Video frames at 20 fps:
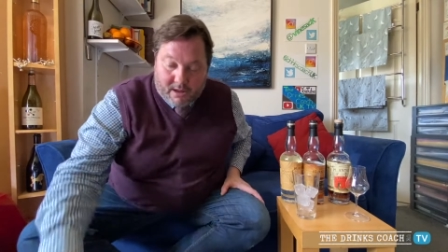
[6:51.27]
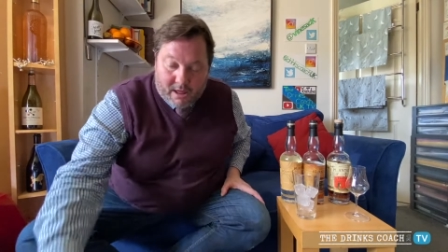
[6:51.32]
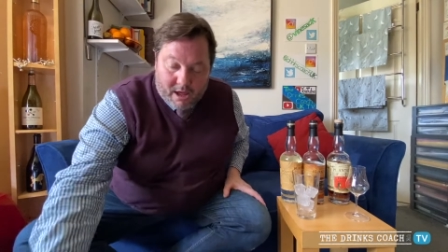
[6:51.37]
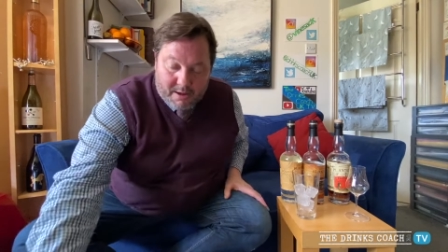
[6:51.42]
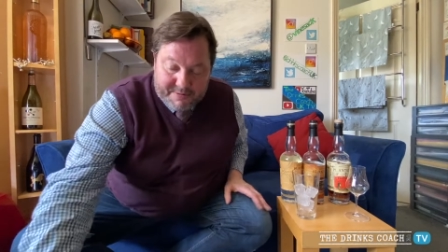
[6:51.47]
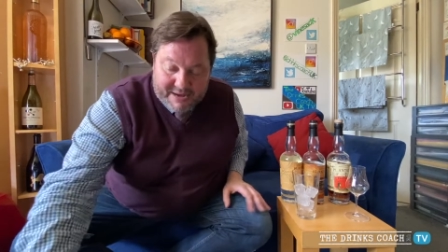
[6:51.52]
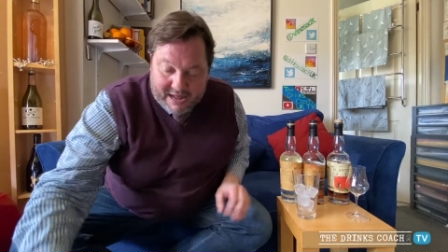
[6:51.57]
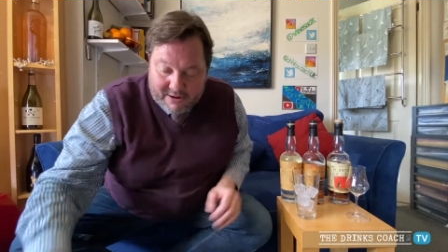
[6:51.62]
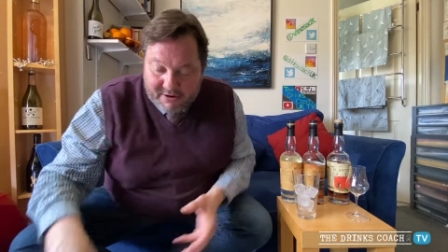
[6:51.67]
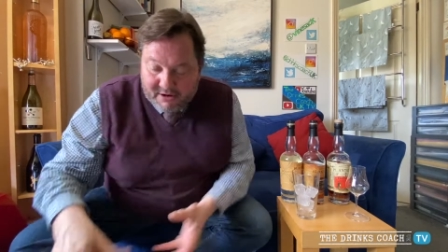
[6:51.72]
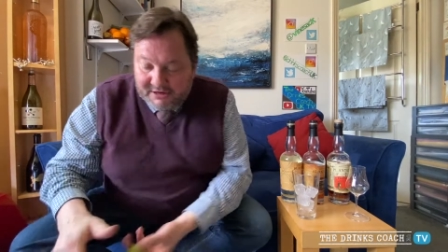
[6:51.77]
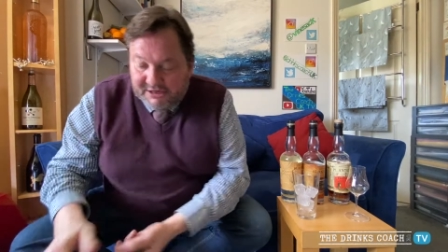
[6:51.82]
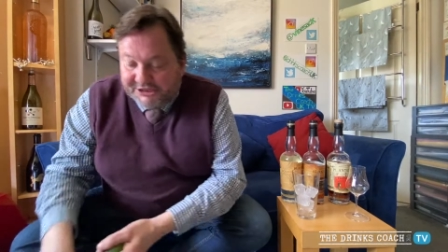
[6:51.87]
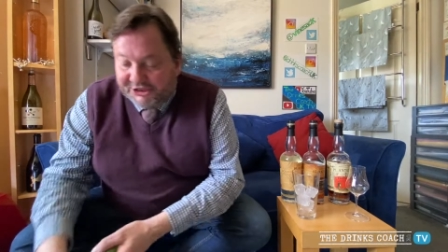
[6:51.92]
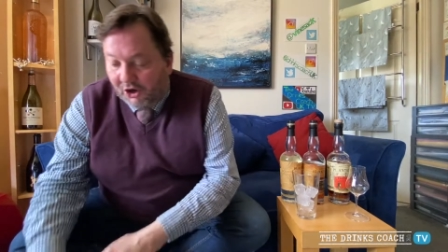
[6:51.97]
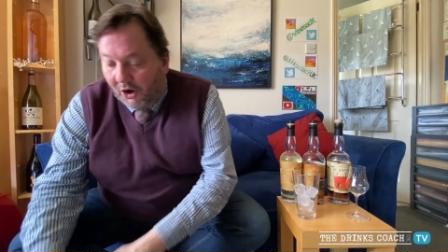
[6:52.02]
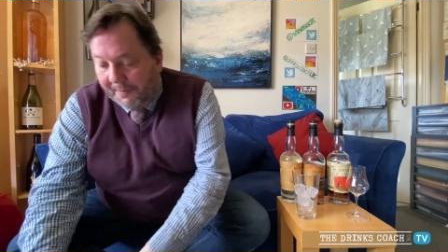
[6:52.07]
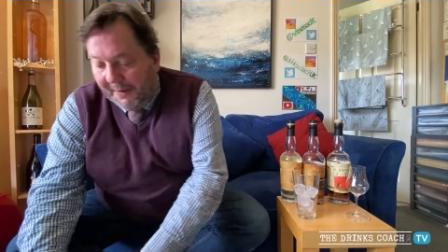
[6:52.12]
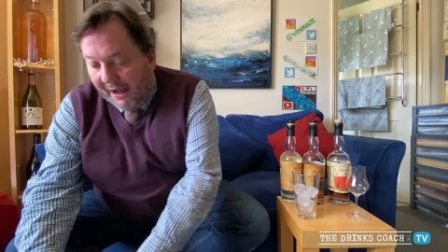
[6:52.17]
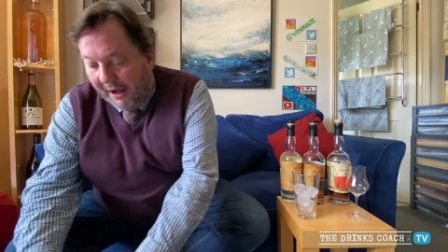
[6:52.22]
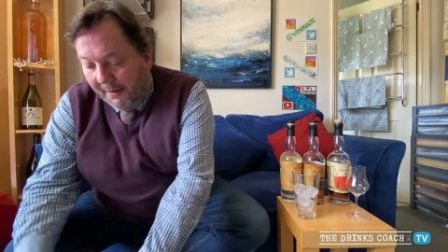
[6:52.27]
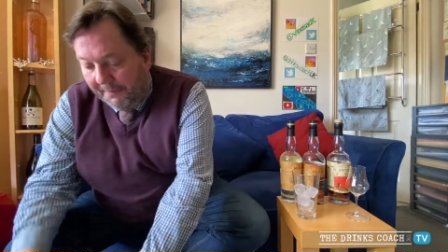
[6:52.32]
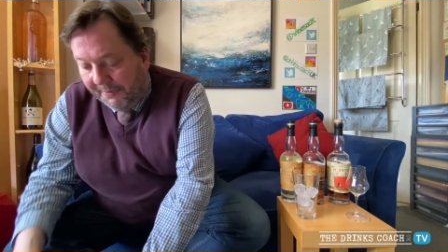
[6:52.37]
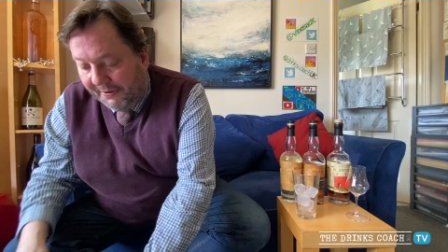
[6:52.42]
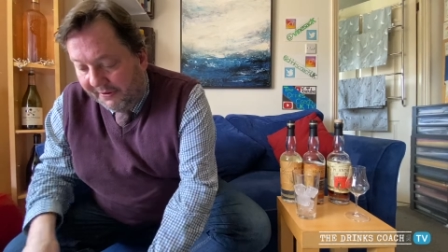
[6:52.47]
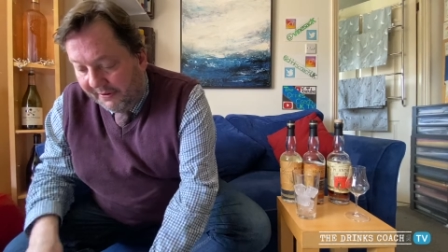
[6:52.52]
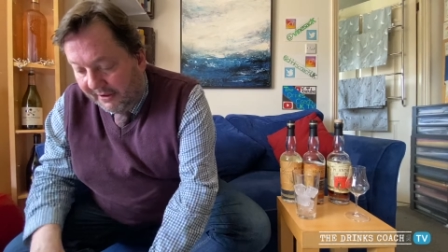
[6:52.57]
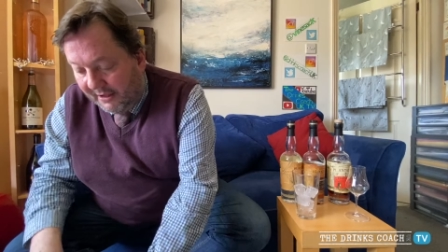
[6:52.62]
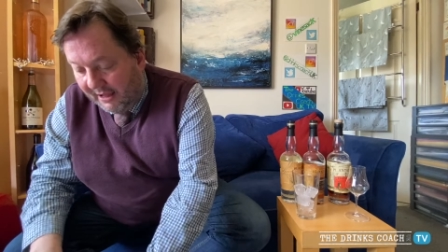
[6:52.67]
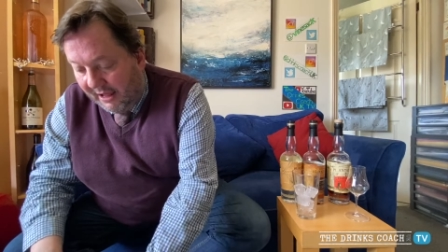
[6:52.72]
I'm now going to chop up
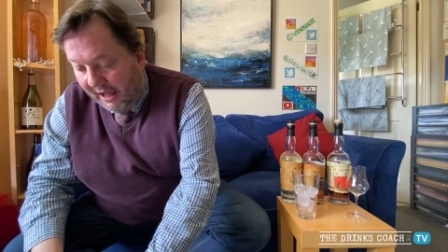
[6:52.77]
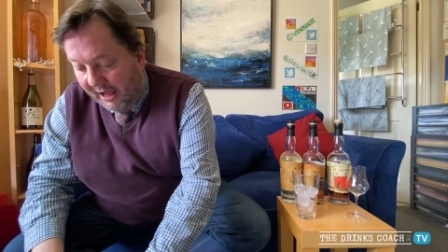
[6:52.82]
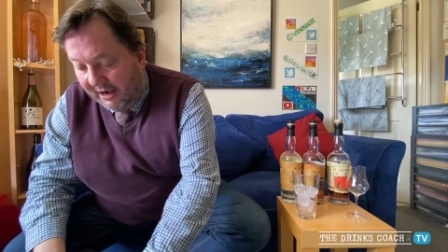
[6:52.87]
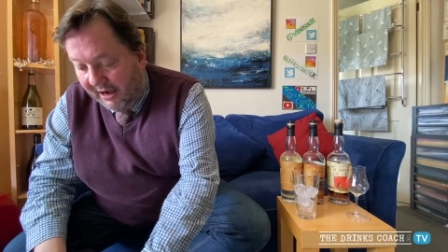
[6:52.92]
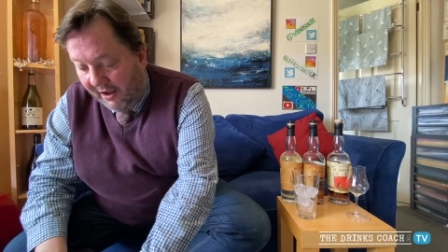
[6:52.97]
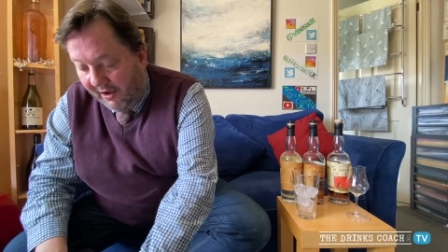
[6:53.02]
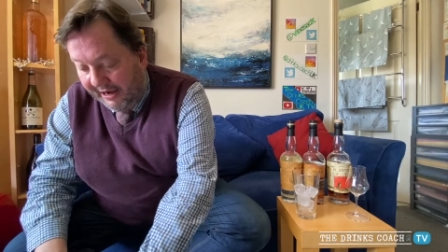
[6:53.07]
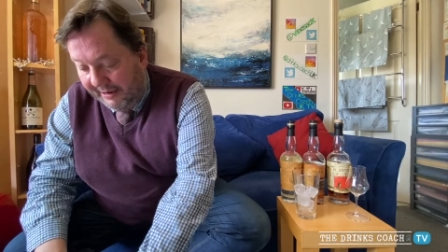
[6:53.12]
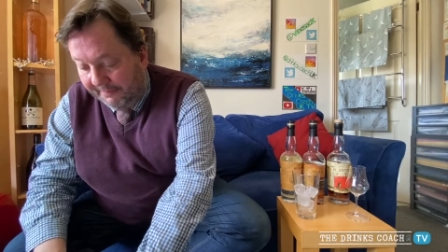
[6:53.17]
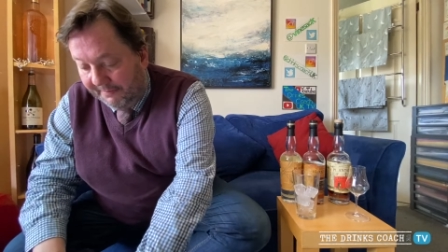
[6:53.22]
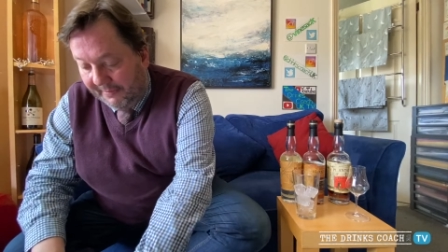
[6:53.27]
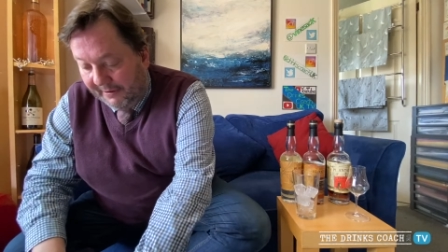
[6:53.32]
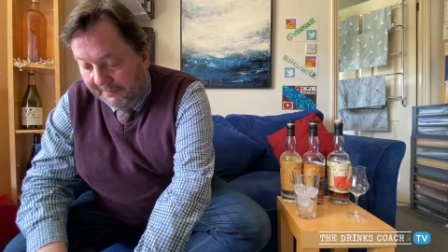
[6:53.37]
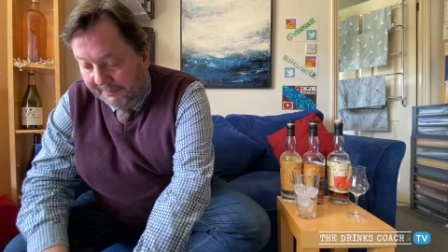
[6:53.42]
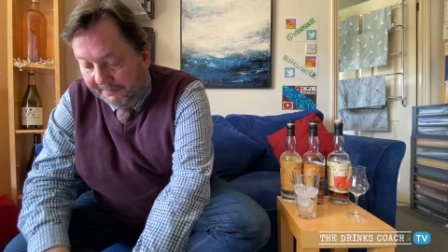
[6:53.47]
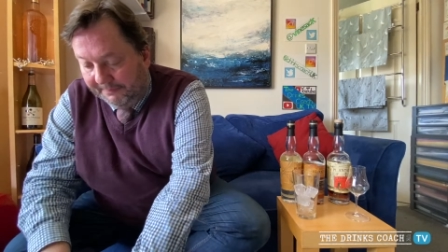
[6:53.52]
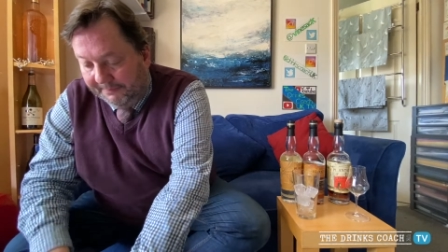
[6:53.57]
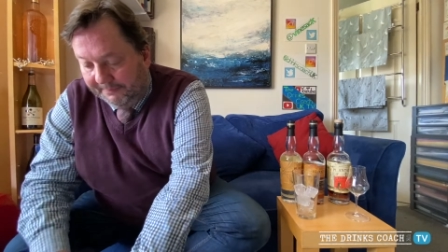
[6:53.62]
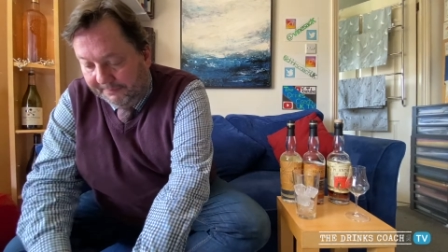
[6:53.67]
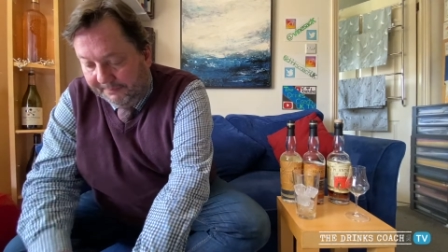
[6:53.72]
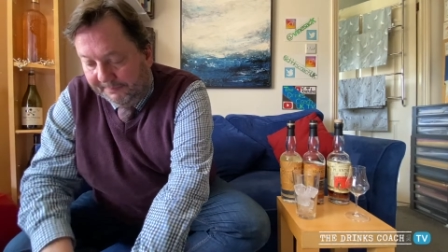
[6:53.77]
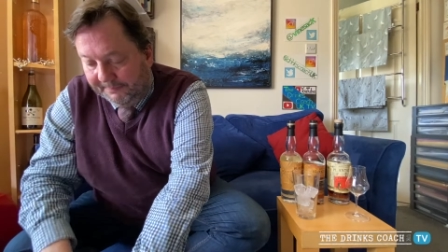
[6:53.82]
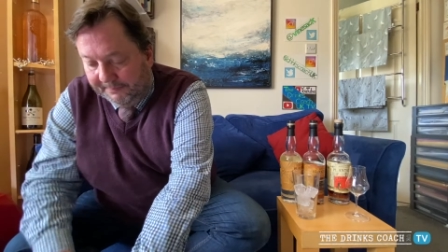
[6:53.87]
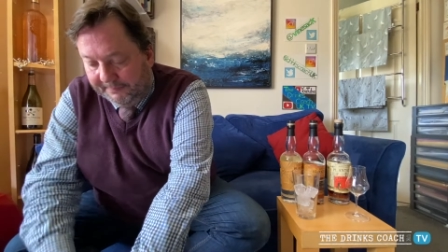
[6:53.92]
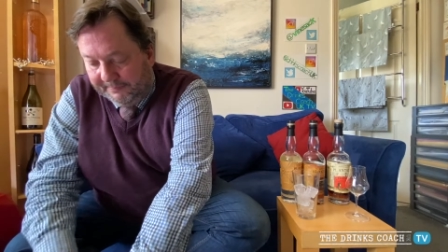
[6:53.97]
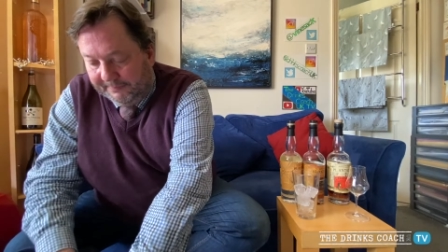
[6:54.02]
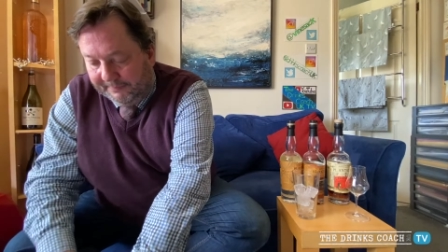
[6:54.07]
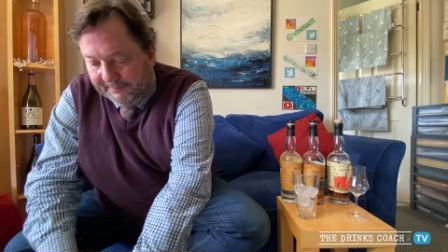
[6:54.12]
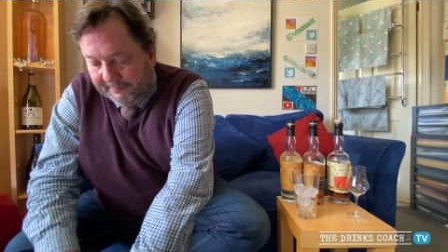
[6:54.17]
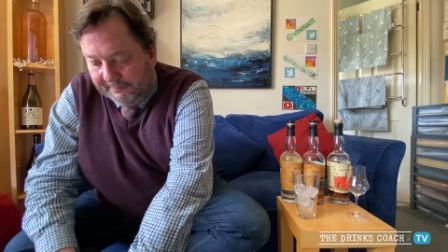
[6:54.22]
a lime.
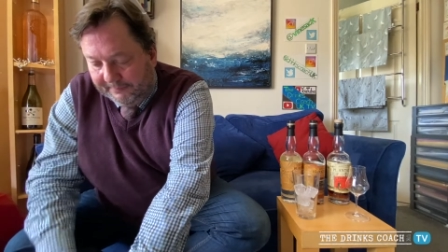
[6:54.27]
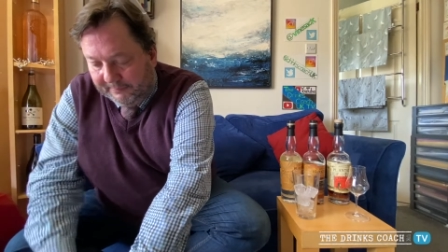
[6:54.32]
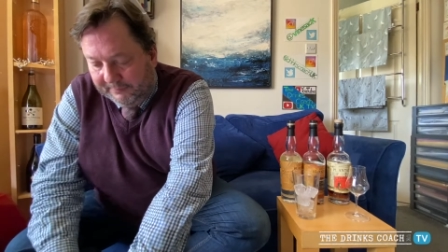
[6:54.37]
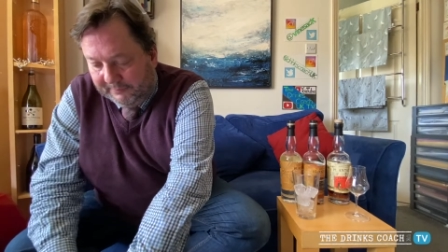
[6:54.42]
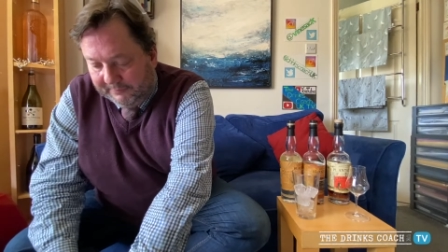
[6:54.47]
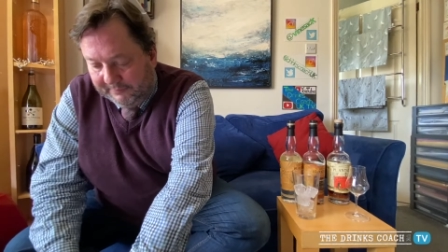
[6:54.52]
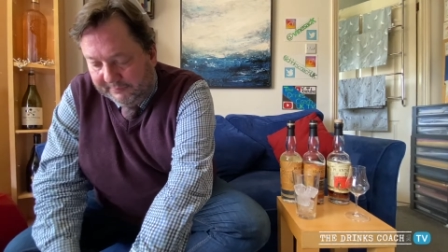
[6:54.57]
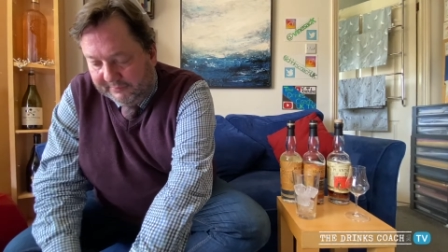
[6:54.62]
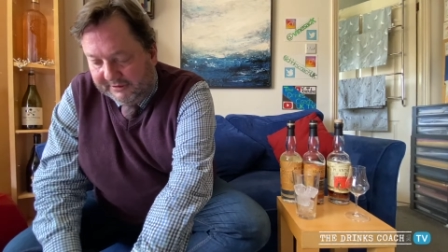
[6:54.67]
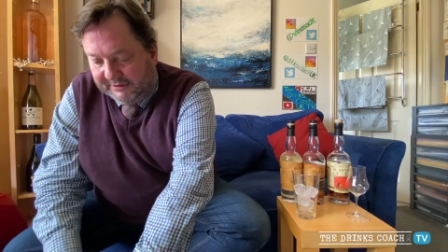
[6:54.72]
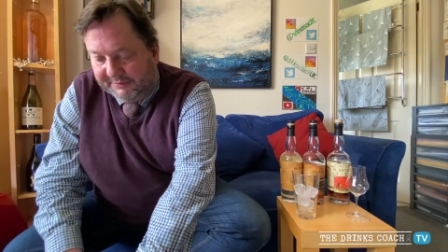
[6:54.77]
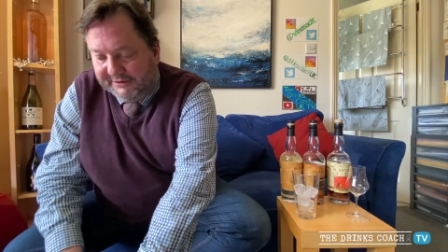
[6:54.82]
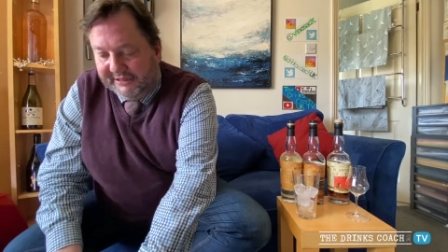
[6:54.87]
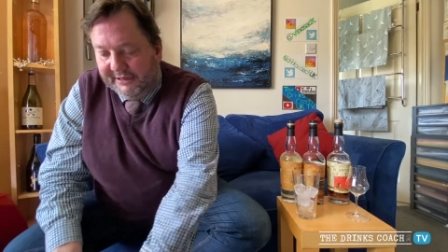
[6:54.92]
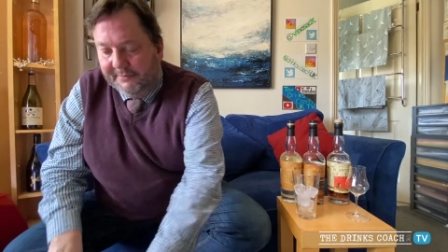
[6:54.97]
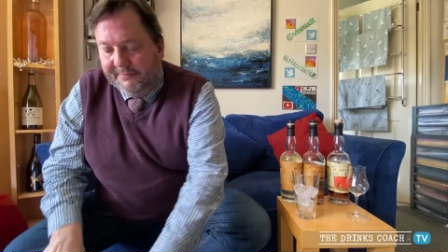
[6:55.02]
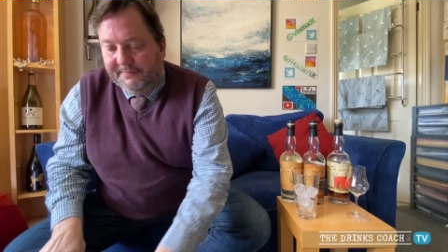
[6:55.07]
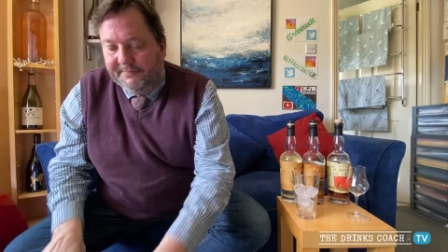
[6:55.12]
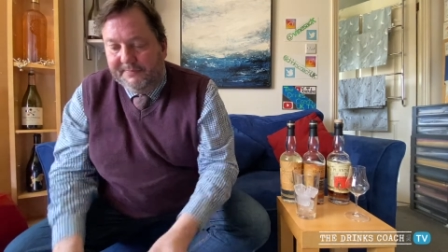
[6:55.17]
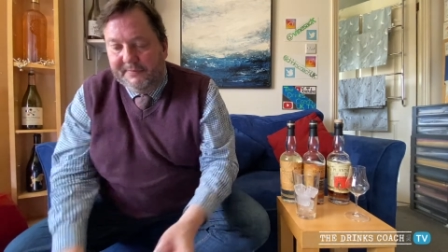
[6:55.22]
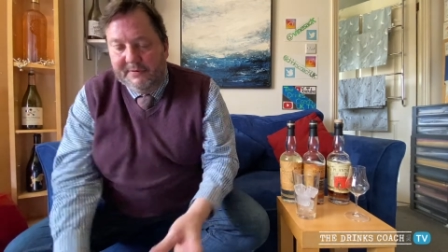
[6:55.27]
There we go.